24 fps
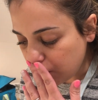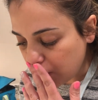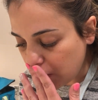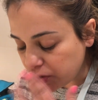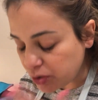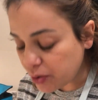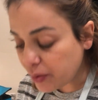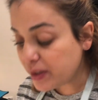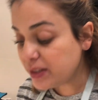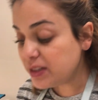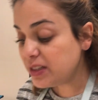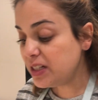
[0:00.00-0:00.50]

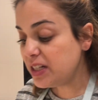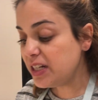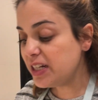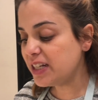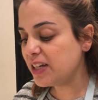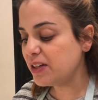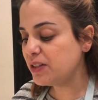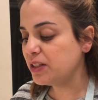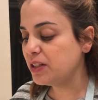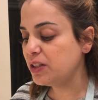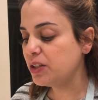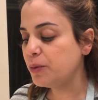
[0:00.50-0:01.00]
So I was eating,
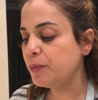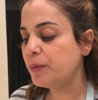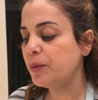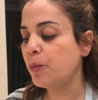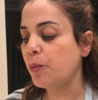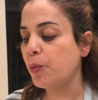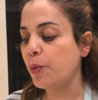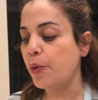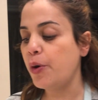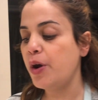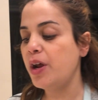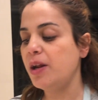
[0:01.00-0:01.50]
I was a little bit
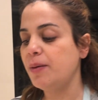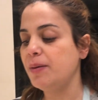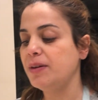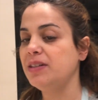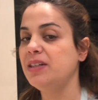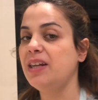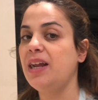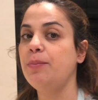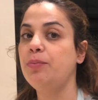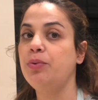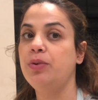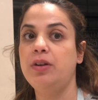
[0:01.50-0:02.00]
worried. I mean,
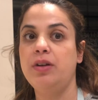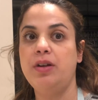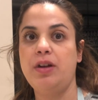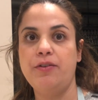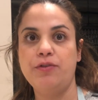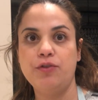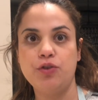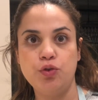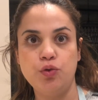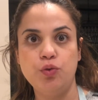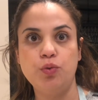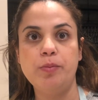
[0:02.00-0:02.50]
did I put
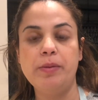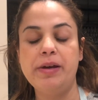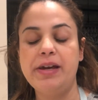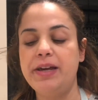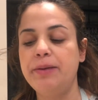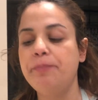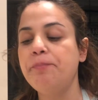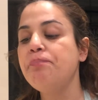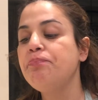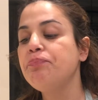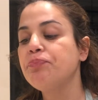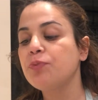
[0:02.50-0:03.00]
enough
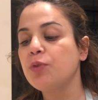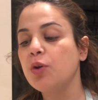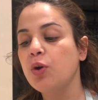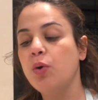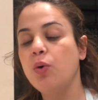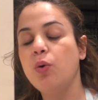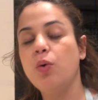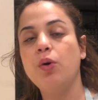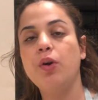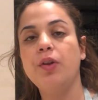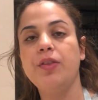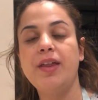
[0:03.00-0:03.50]
cumin
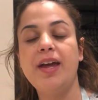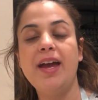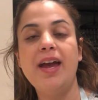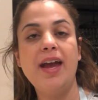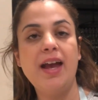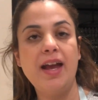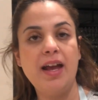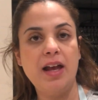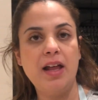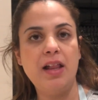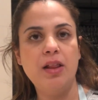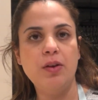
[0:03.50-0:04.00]
or the
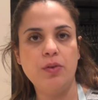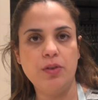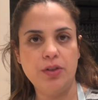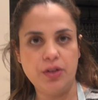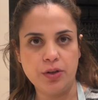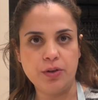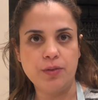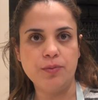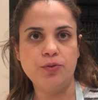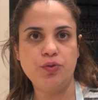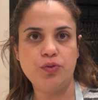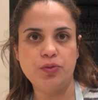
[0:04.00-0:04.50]
hell or
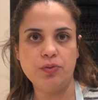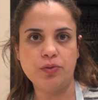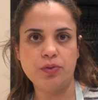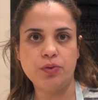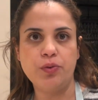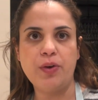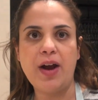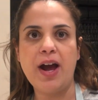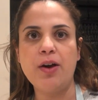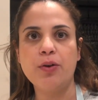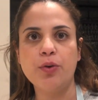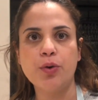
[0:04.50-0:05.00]
the
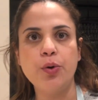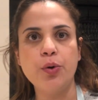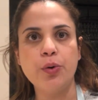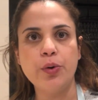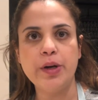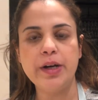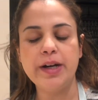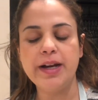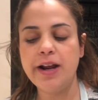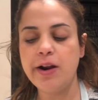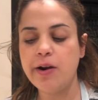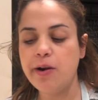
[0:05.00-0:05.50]
ground
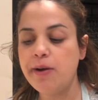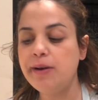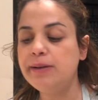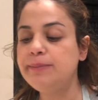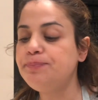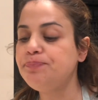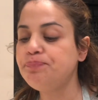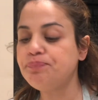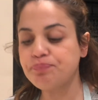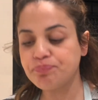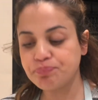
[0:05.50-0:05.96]
corrinator?